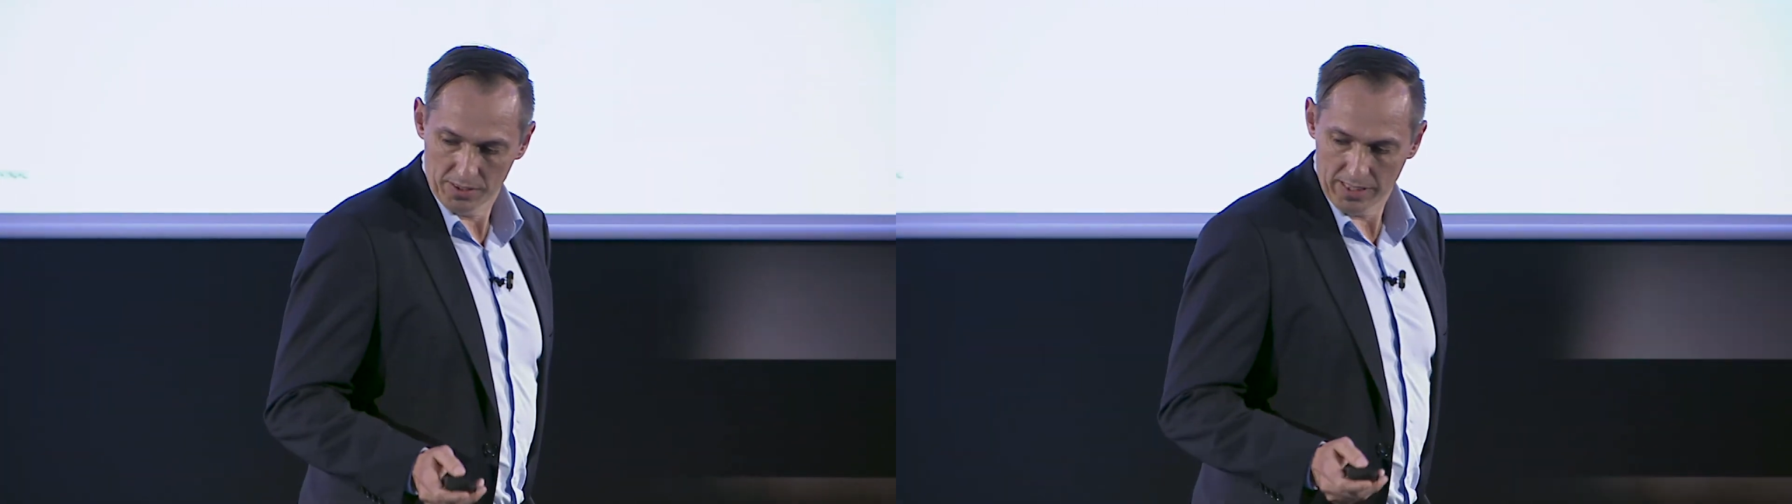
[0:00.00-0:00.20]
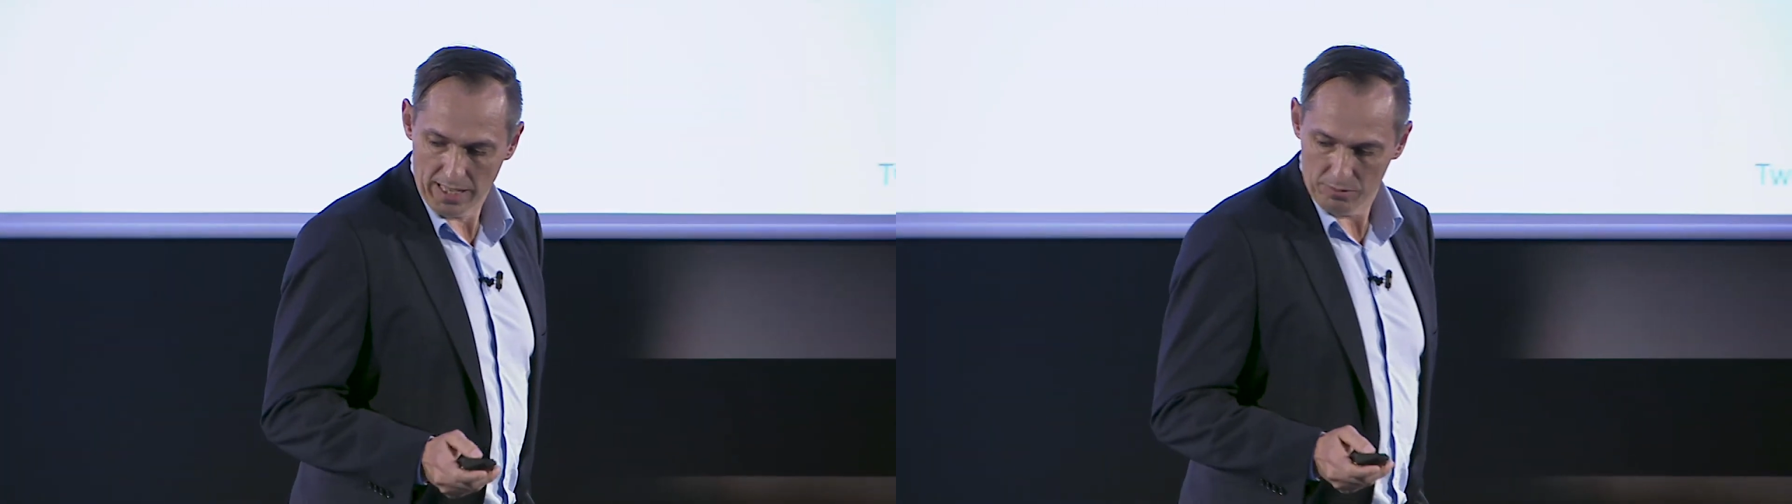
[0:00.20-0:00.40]

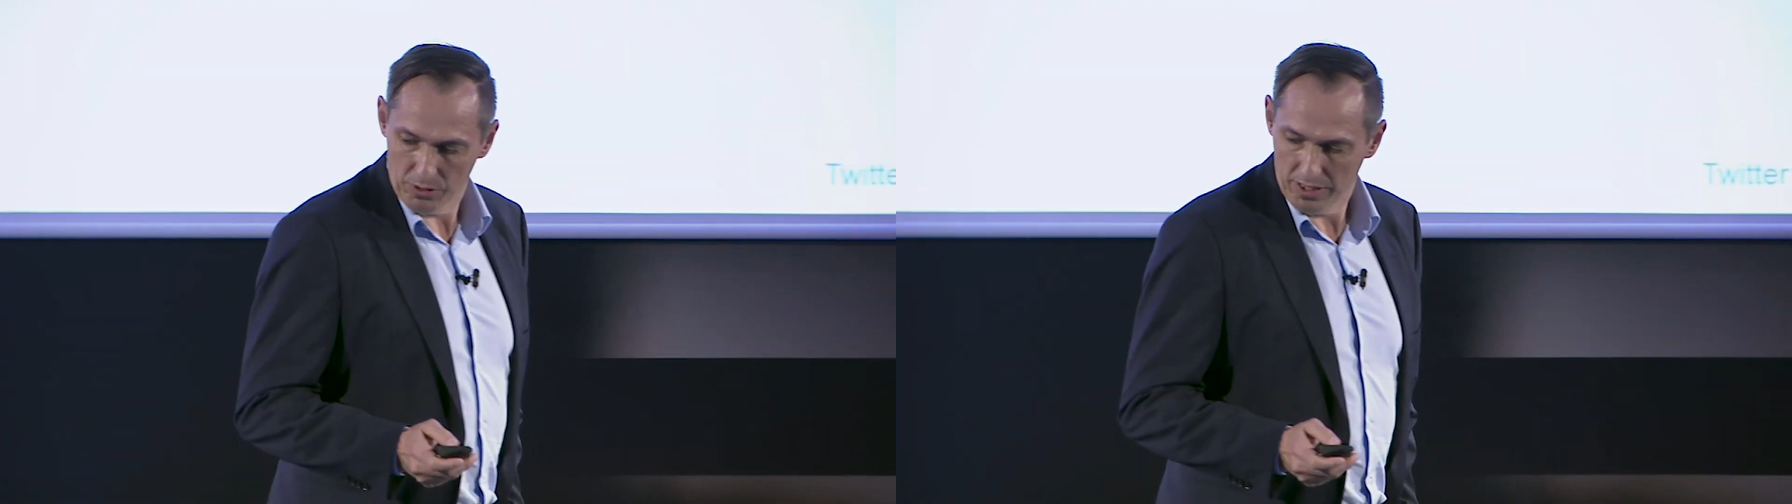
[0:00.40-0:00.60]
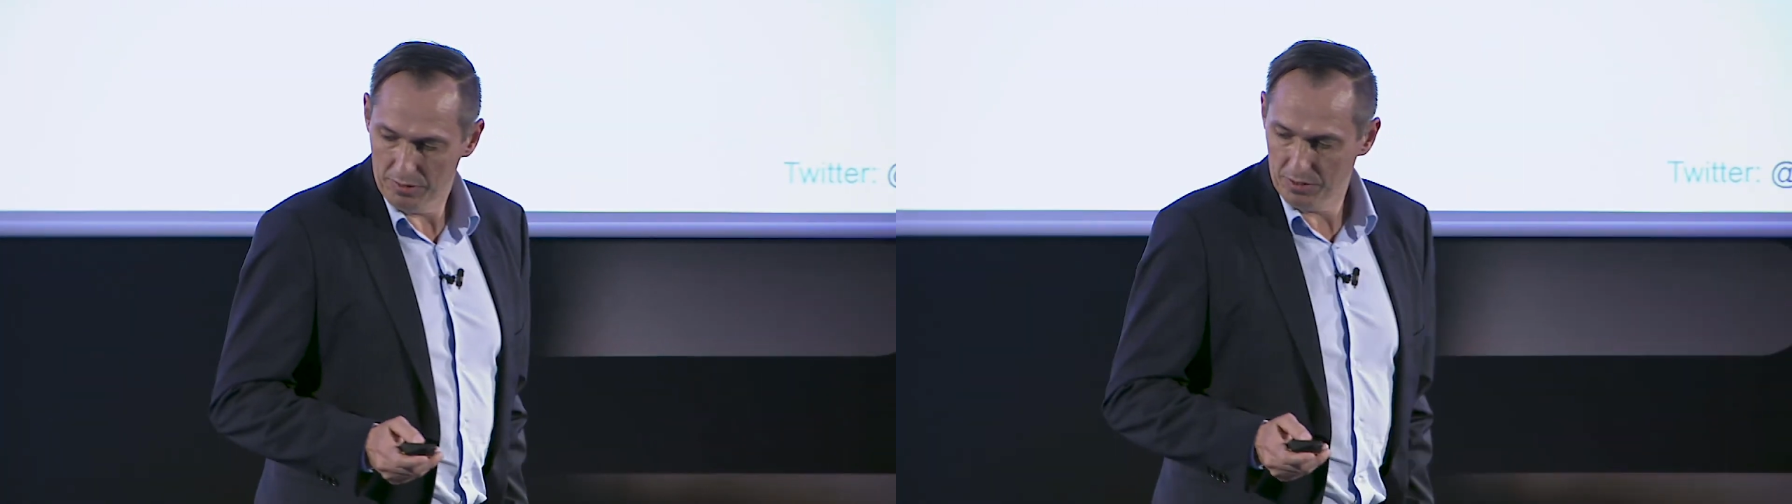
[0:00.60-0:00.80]
that
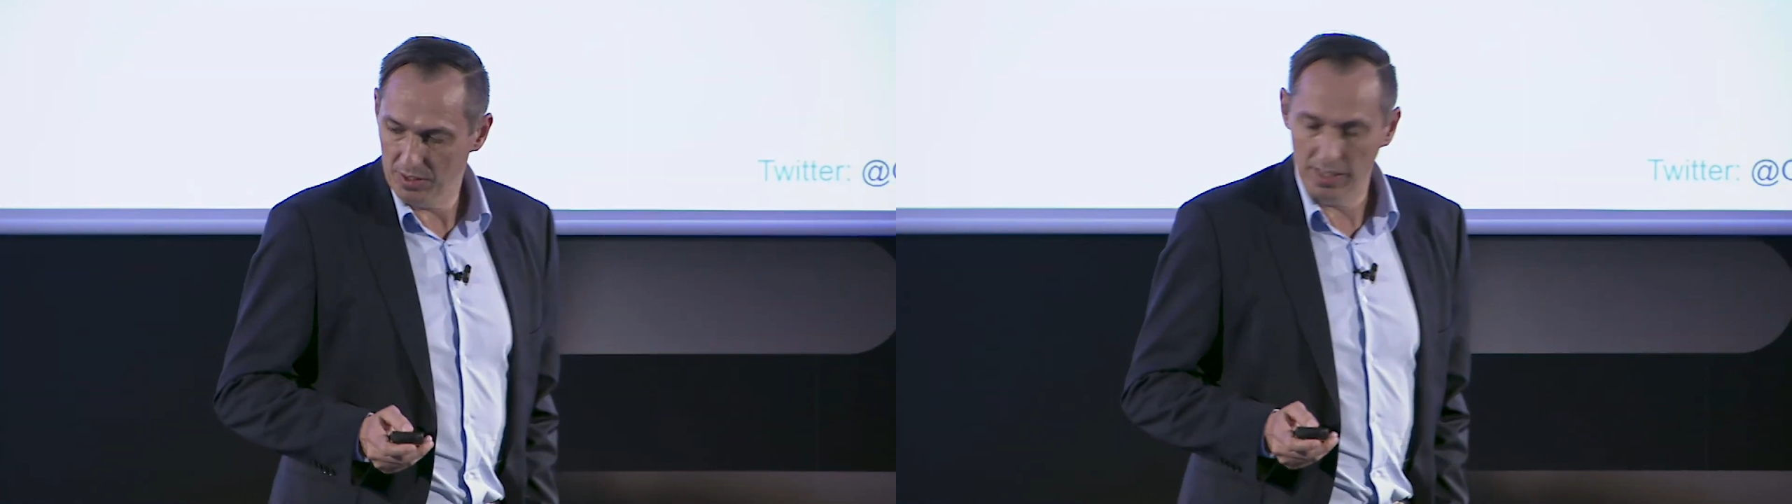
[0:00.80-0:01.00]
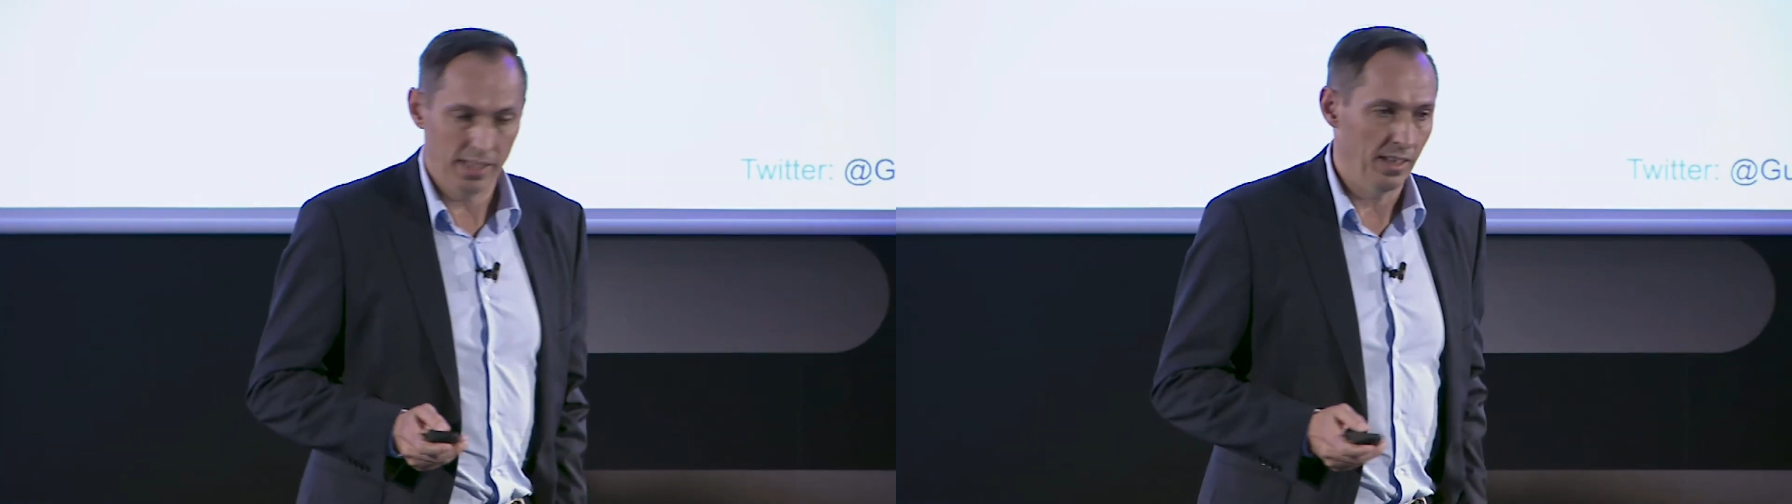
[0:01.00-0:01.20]
we have
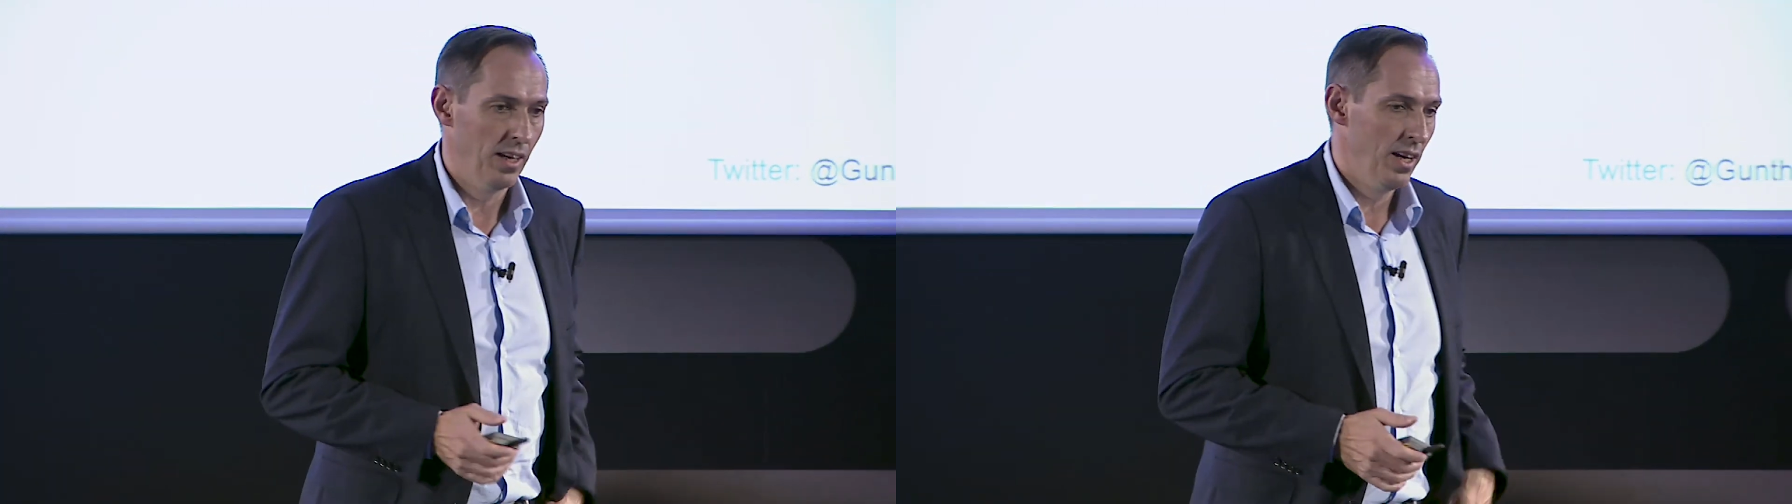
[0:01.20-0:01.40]
seen.